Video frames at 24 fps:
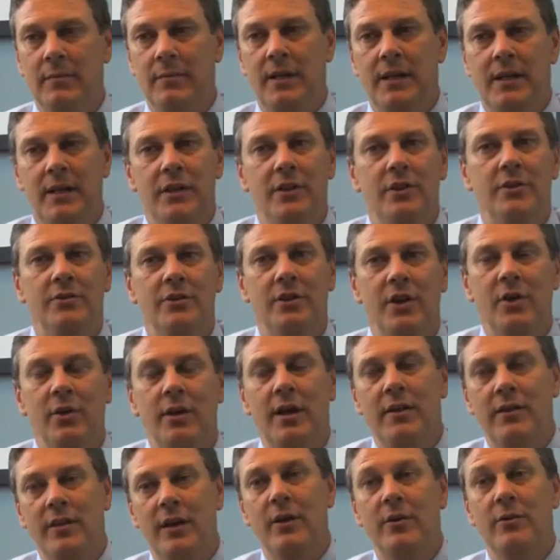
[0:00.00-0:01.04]
many years ago,
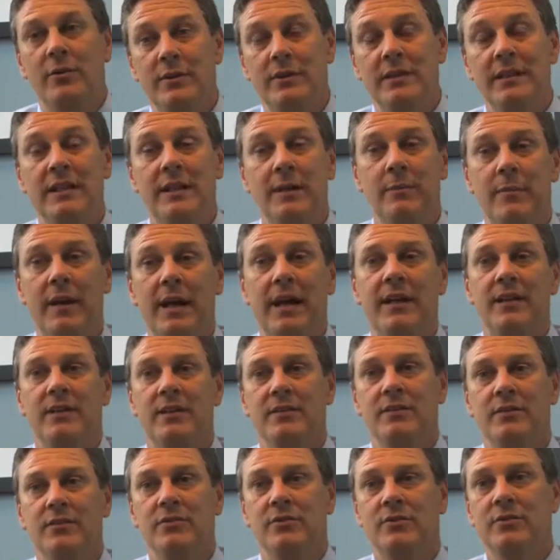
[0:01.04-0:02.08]
and I thought I would get back
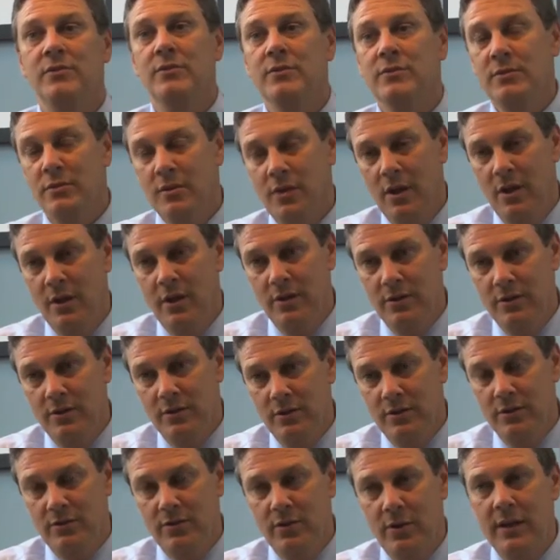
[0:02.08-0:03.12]

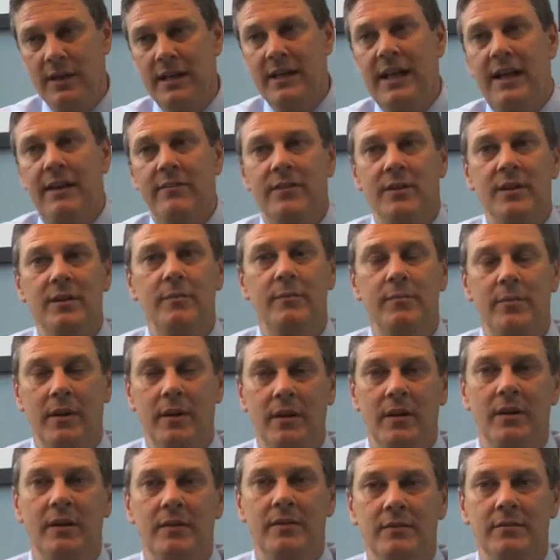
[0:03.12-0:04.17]
so I can have the
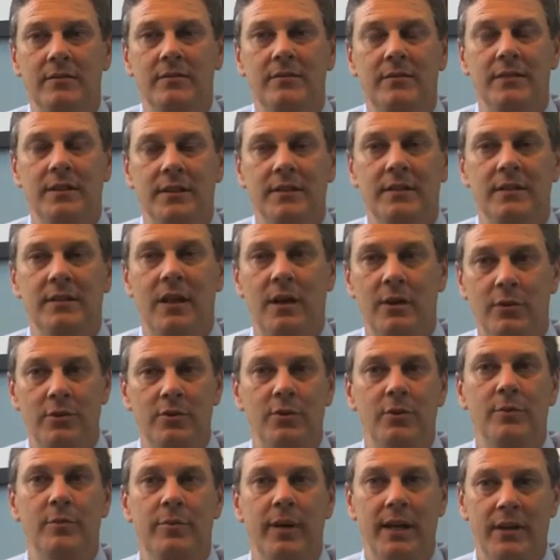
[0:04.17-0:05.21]

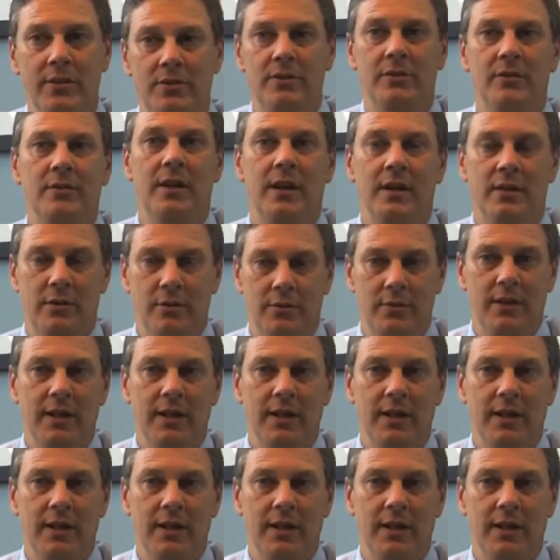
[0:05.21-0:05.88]
long-term patient-doctor